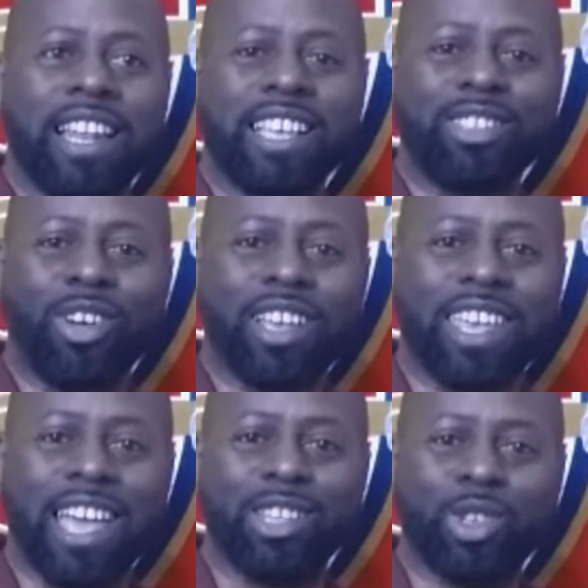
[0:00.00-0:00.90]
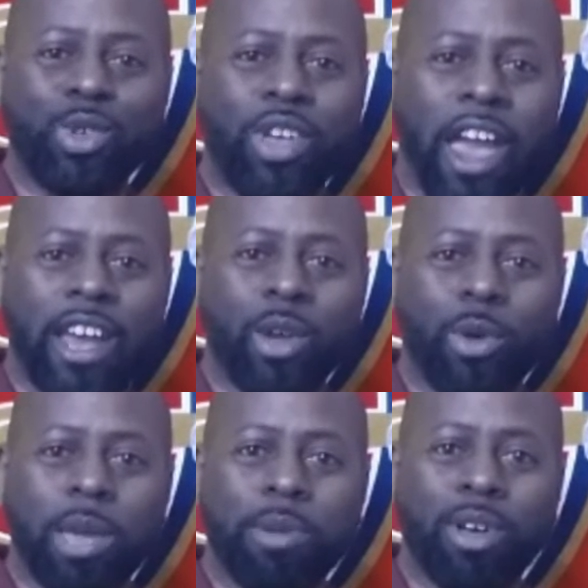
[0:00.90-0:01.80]
Let's not get too carried
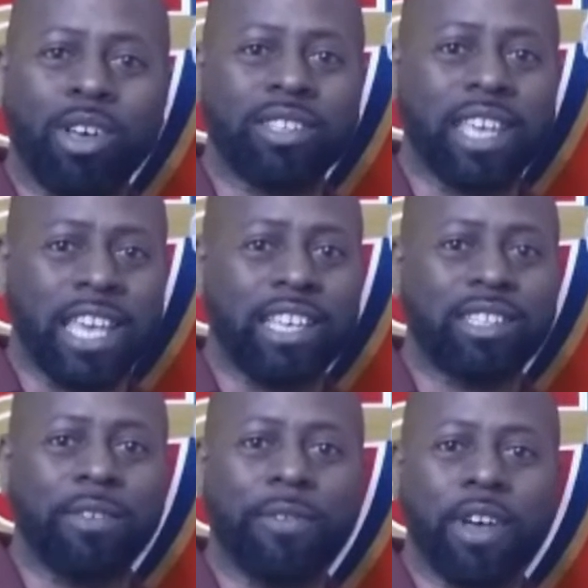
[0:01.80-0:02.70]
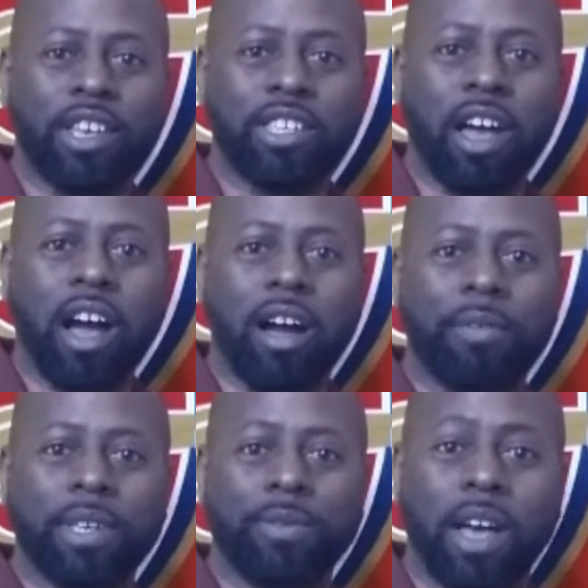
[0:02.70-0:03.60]
away because it is the first
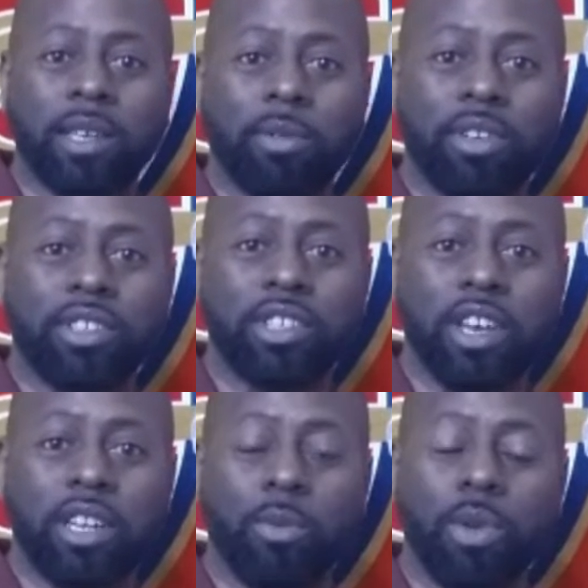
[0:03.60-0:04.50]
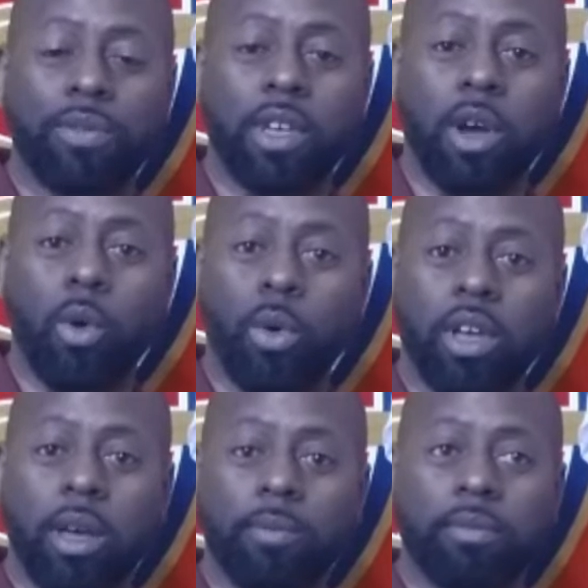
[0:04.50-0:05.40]
half, as far as I'm concerned, and with
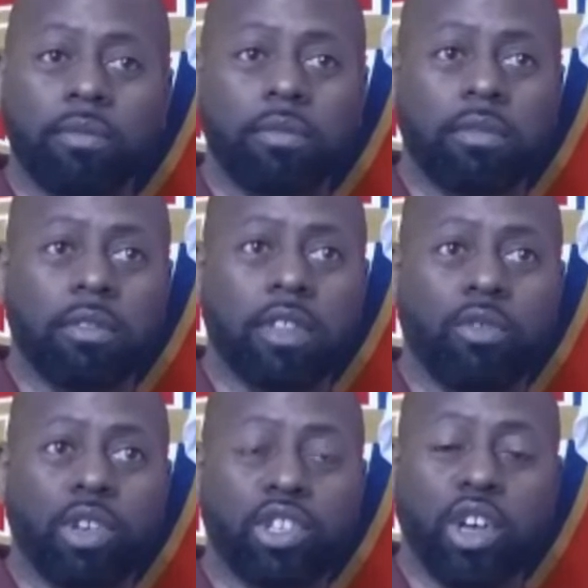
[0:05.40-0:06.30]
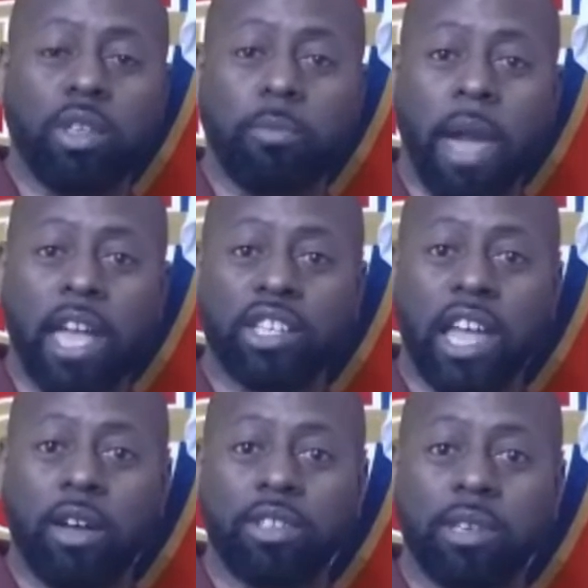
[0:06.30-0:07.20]
the return match
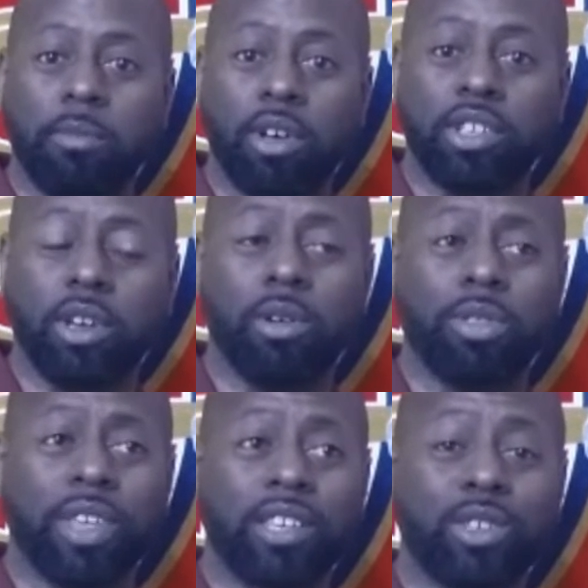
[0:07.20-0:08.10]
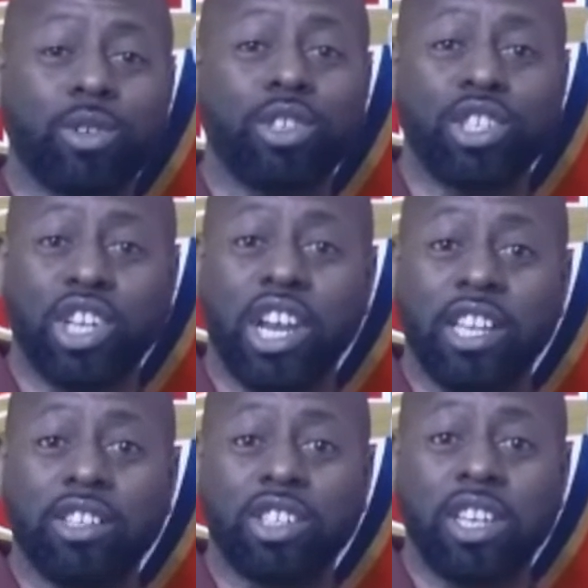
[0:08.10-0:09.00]
out in Moscow, things could
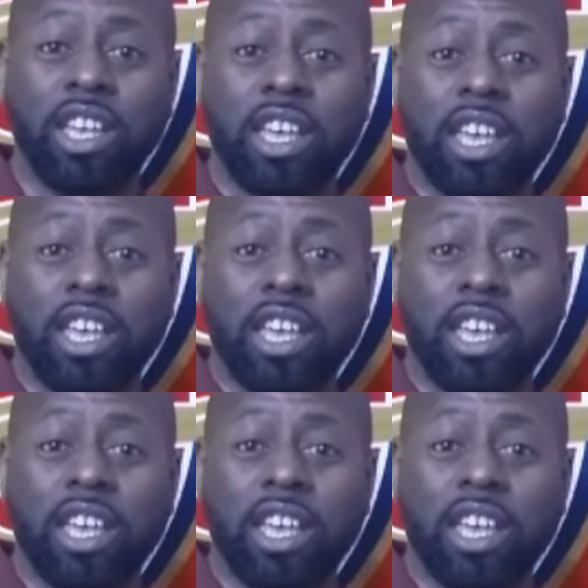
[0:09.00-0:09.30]
change.